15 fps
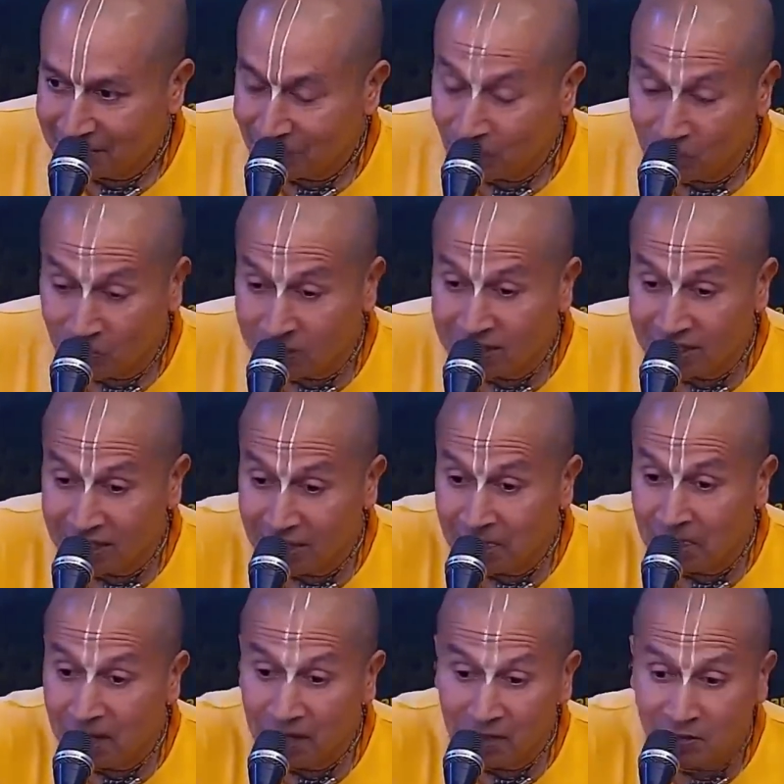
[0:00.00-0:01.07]
What was the
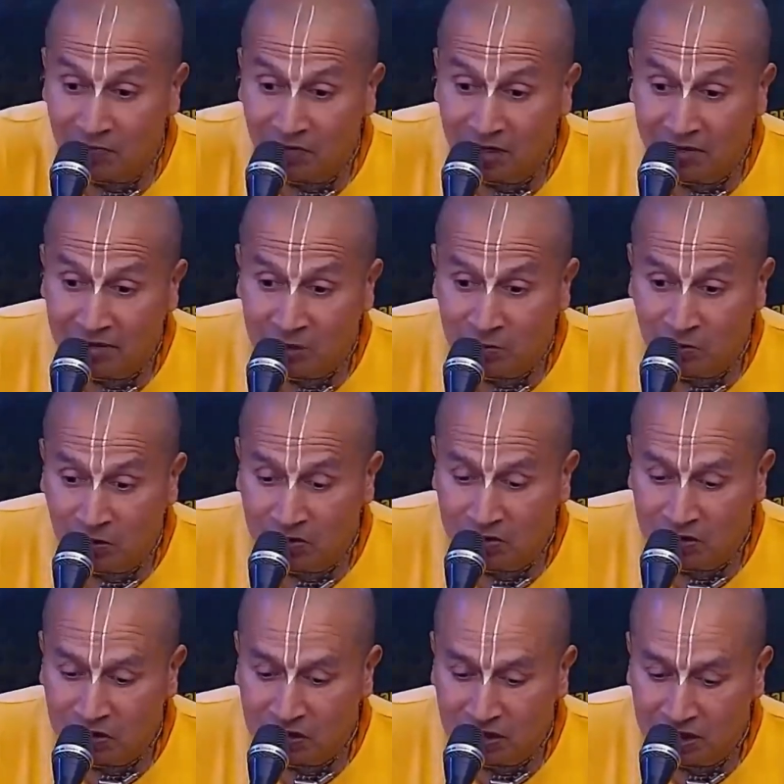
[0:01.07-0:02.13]
impact of that
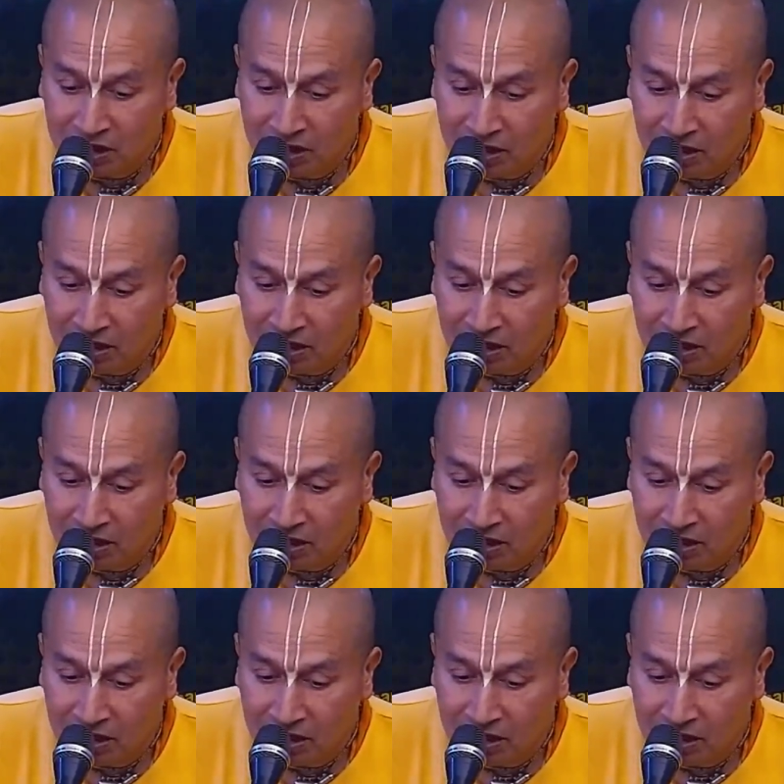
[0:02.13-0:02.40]
response?